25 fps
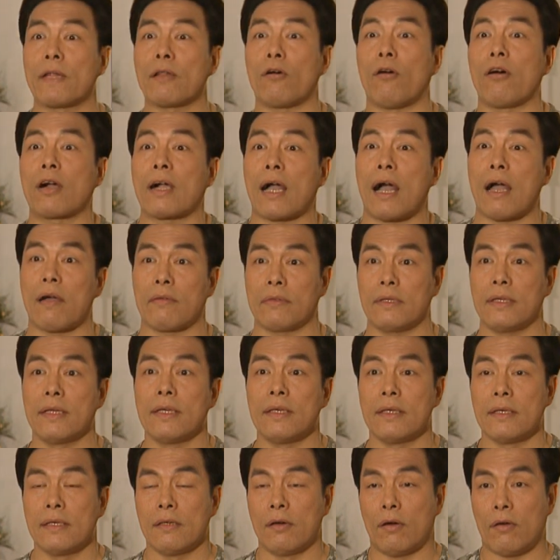all kind
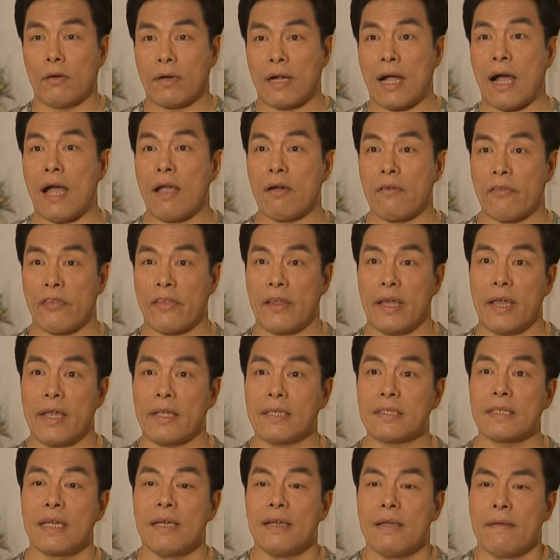of
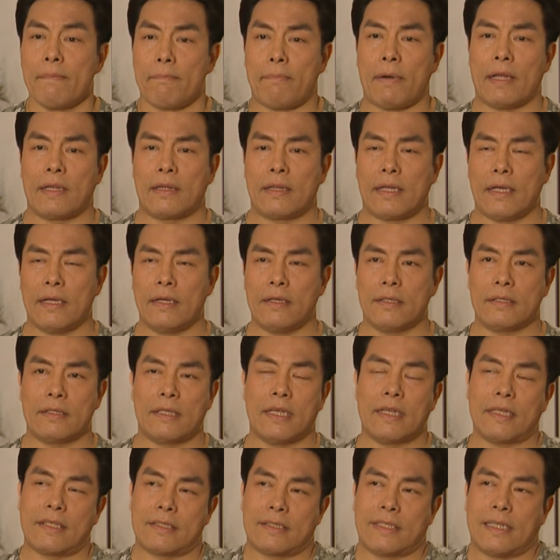things. But they
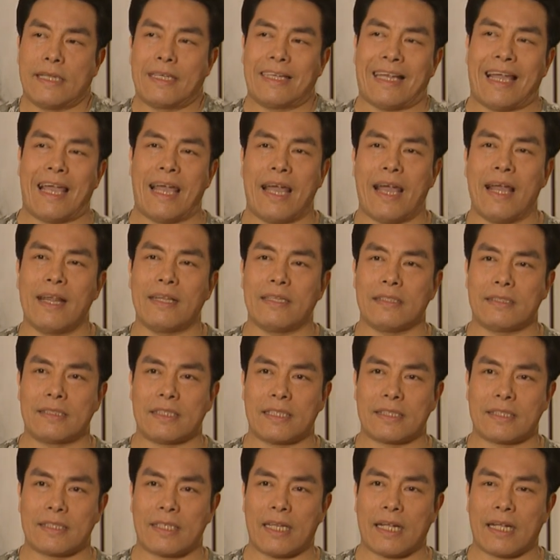can
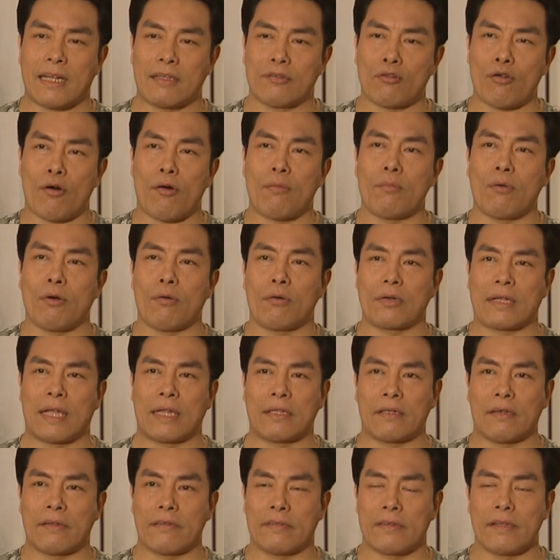just like a normal
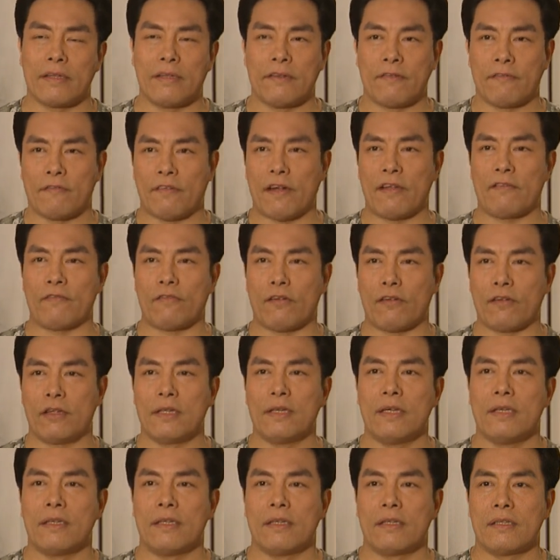cannot fight for
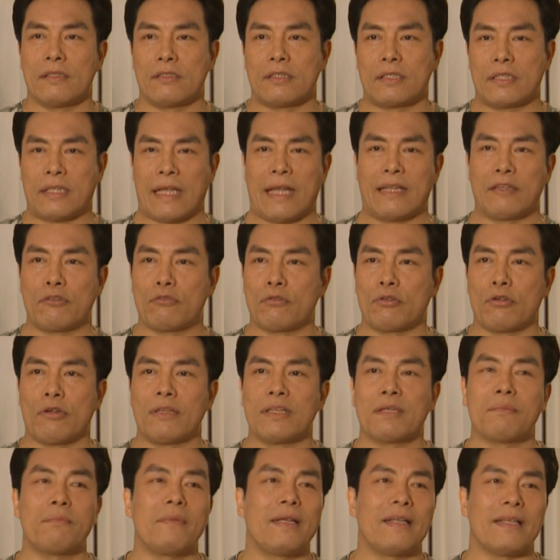10,
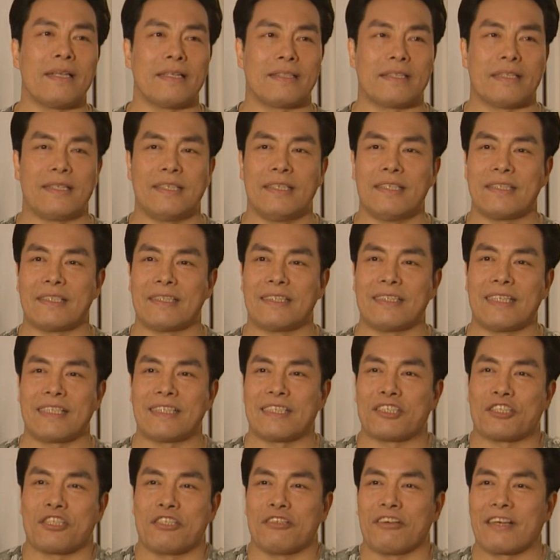20 minutes. It's
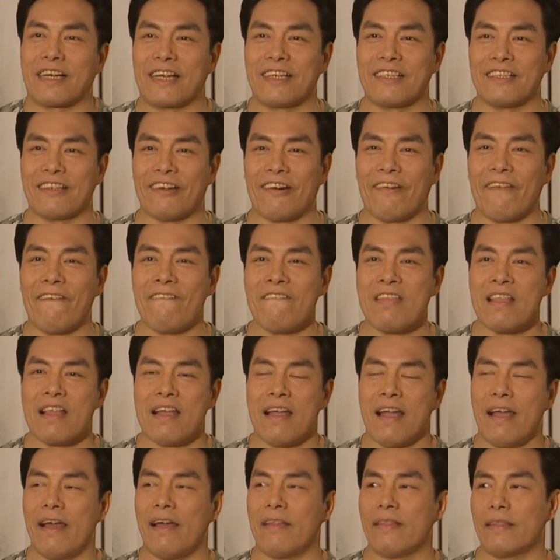just joke,
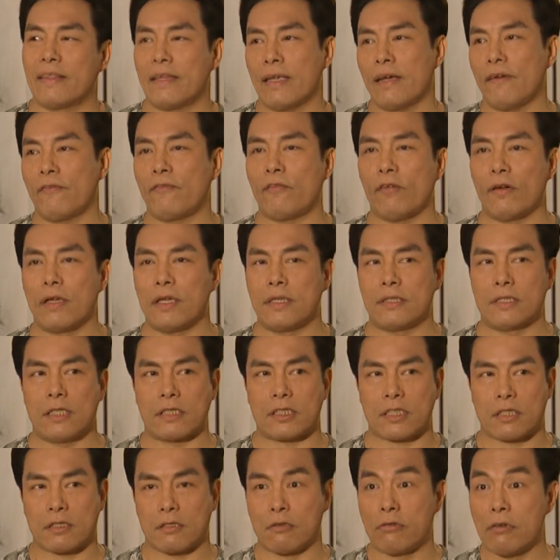And therefore, he
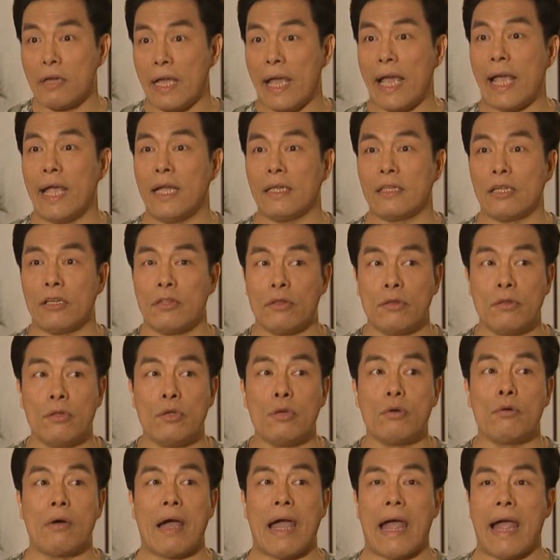just create the
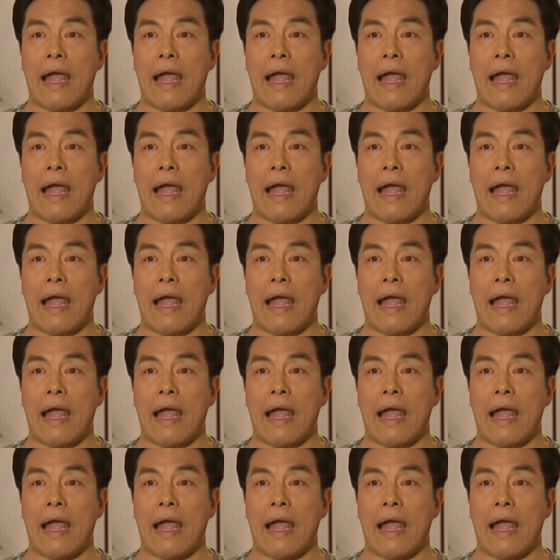new